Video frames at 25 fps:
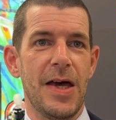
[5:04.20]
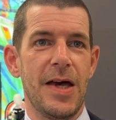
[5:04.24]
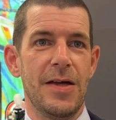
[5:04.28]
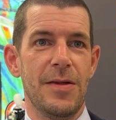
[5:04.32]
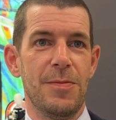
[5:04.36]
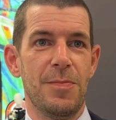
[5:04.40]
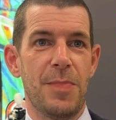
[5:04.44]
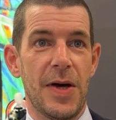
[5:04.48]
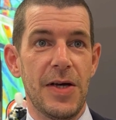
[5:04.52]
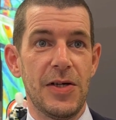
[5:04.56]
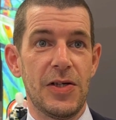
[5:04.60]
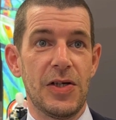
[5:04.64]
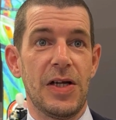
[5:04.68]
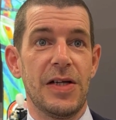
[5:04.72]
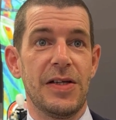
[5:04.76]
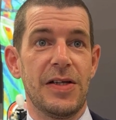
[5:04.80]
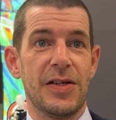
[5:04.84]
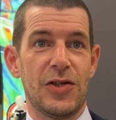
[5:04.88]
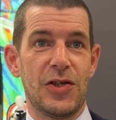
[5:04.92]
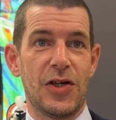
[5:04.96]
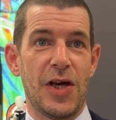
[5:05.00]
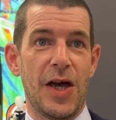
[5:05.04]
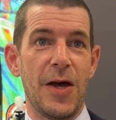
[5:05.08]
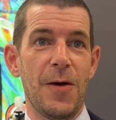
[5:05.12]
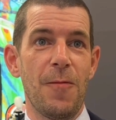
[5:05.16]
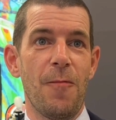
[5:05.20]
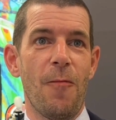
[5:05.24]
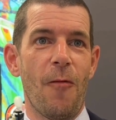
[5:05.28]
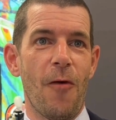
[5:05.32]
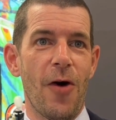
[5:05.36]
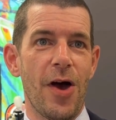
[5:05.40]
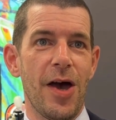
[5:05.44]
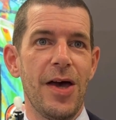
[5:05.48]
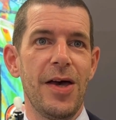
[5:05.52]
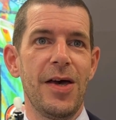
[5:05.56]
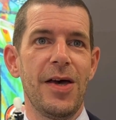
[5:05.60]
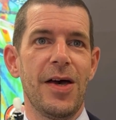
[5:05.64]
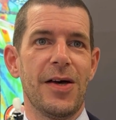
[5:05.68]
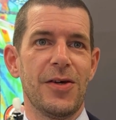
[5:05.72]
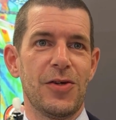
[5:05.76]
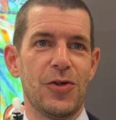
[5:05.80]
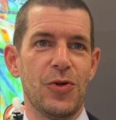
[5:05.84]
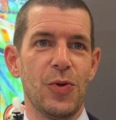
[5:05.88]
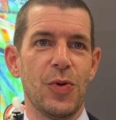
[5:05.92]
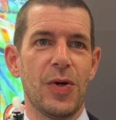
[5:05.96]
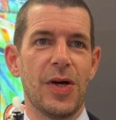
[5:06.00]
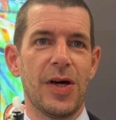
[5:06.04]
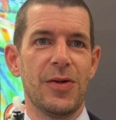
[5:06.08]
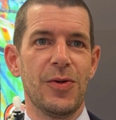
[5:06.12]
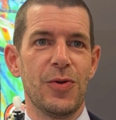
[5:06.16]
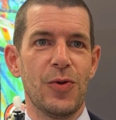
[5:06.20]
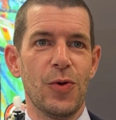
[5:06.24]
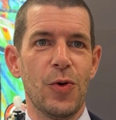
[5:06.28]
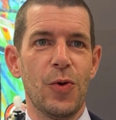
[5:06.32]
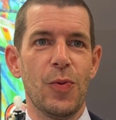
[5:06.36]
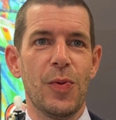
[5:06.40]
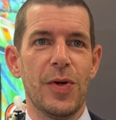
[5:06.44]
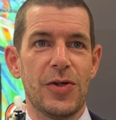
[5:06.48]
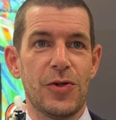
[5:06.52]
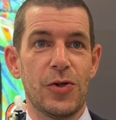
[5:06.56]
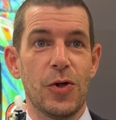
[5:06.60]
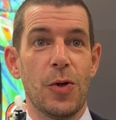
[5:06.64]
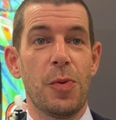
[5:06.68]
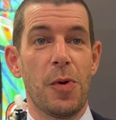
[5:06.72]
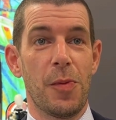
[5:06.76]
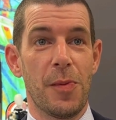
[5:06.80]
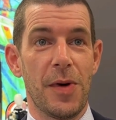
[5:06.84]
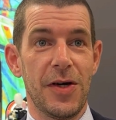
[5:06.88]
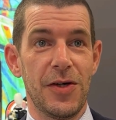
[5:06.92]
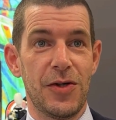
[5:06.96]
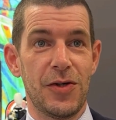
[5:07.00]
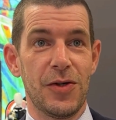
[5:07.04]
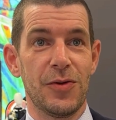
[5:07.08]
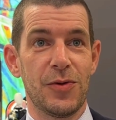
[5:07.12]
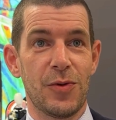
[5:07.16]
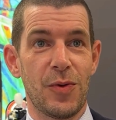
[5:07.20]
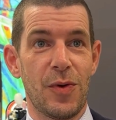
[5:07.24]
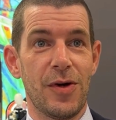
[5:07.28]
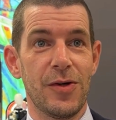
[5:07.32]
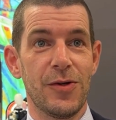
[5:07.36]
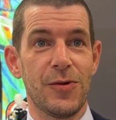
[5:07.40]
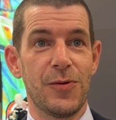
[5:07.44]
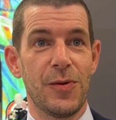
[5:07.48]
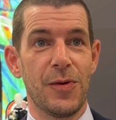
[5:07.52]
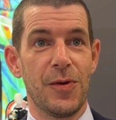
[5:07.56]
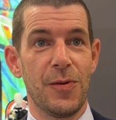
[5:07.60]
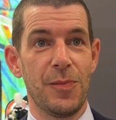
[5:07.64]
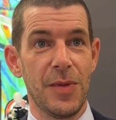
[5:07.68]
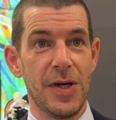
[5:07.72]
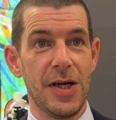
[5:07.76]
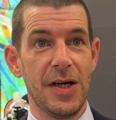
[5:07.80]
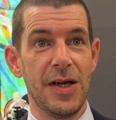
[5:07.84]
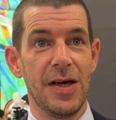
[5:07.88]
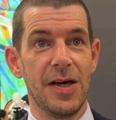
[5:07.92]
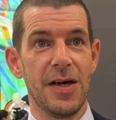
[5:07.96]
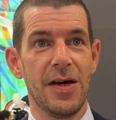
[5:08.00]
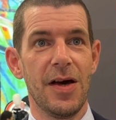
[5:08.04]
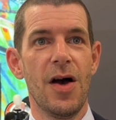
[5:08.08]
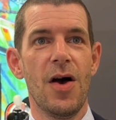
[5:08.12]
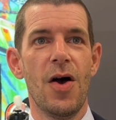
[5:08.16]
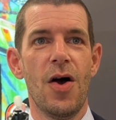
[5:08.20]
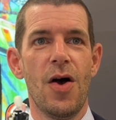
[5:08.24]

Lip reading: in basically the same way as you can do with sublimation transfer, meaning